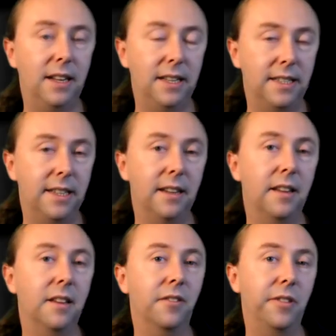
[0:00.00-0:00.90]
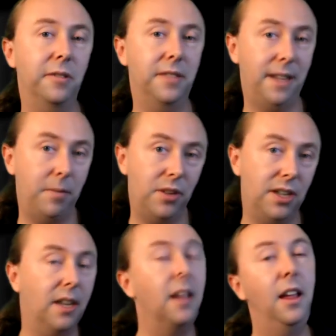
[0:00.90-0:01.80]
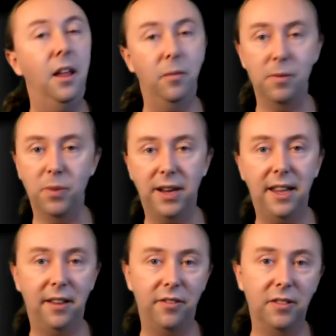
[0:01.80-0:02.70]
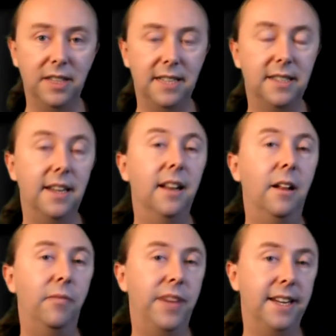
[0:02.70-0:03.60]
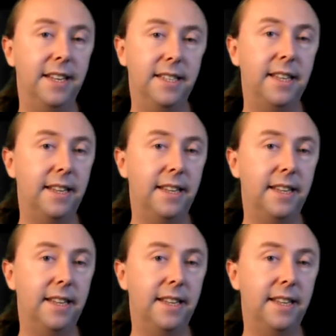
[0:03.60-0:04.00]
consider the fuel temperature when working out the fuel density. And you can see